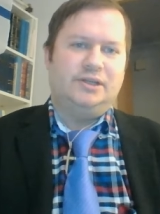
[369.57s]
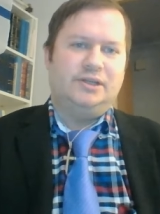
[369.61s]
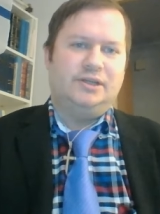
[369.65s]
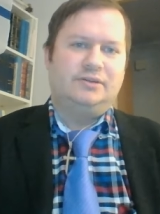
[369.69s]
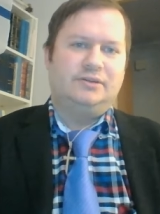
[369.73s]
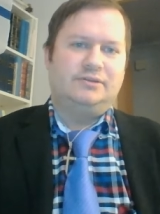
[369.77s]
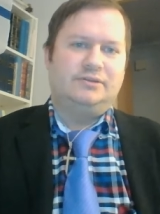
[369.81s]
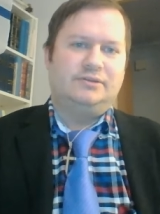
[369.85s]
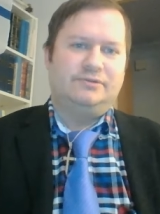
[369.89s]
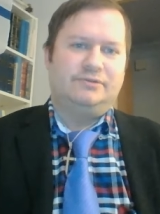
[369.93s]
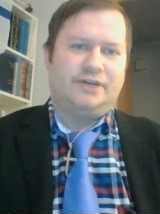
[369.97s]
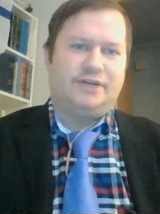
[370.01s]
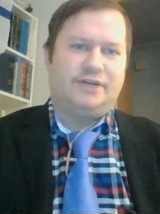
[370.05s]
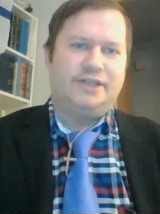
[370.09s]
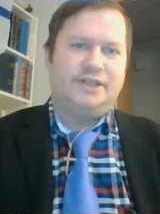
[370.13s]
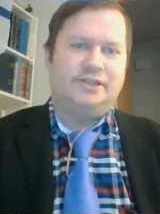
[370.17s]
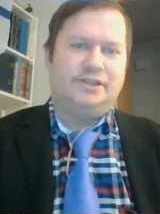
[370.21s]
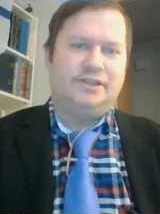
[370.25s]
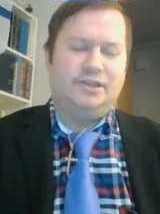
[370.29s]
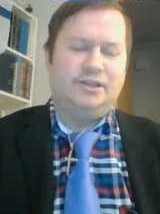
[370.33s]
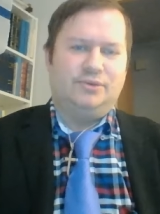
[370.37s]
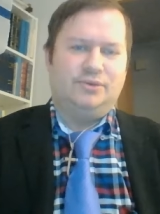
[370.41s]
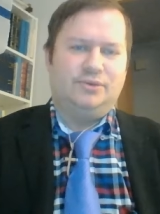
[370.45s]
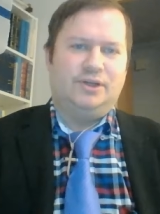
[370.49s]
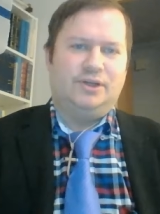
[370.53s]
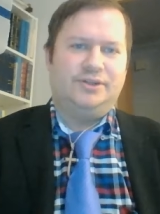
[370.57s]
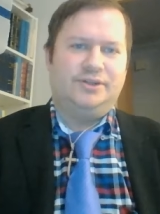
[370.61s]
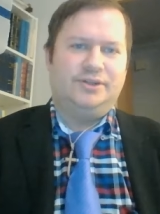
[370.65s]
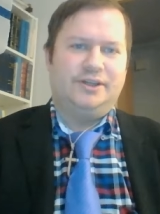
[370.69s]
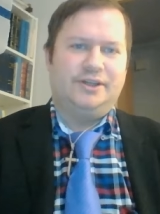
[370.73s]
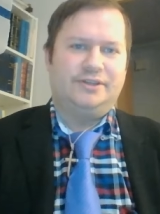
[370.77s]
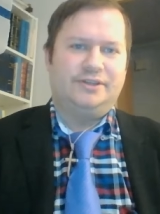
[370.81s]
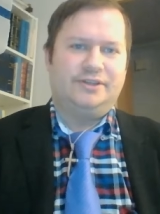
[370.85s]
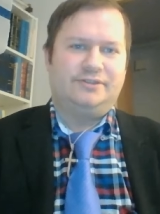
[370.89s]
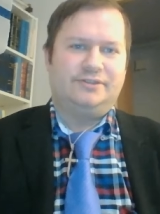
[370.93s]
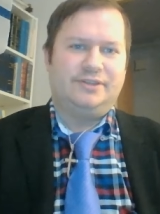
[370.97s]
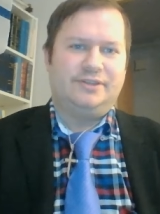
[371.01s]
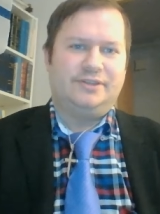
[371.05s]
finally one day
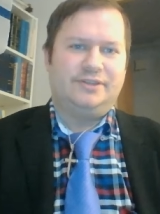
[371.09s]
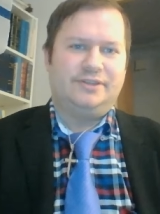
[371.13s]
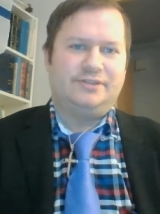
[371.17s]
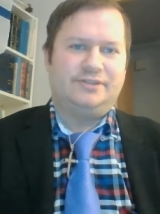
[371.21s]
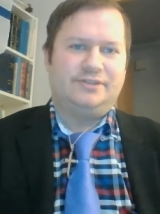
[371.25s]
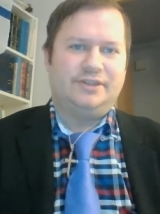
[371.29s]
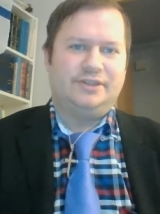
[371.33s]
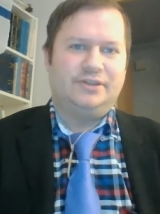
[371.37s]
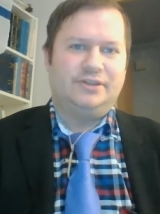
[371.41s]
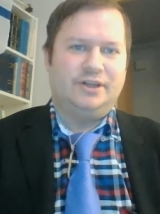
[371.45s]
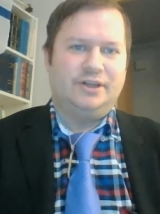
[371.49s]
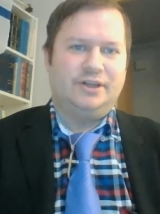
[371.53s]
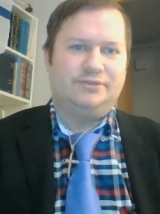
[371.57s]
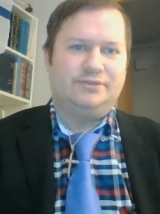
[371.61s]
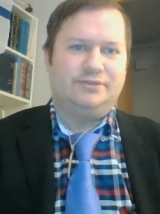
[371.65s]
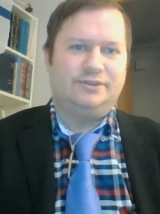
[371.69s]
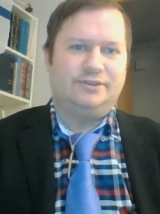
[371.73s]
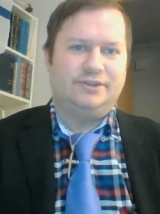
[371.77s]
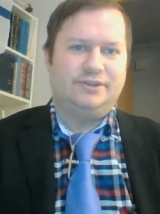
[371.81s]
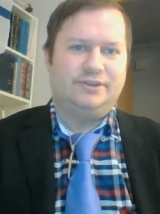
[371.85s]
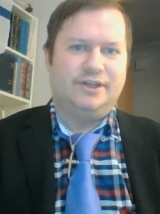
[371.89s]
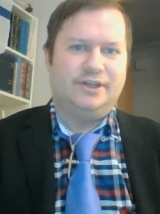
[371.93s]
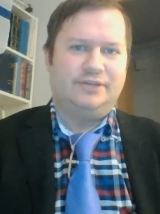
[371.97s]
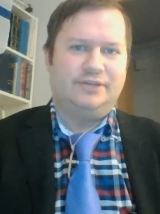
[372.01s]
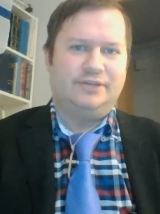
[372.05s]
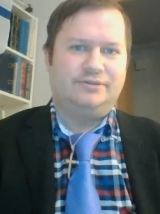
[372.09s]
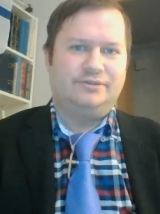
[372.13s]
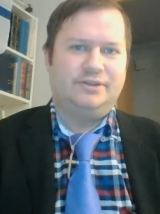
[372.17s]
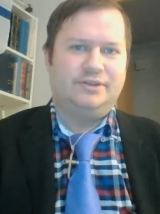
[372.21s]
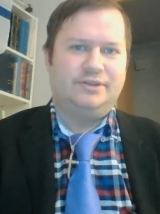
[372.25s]
says that enough is enough.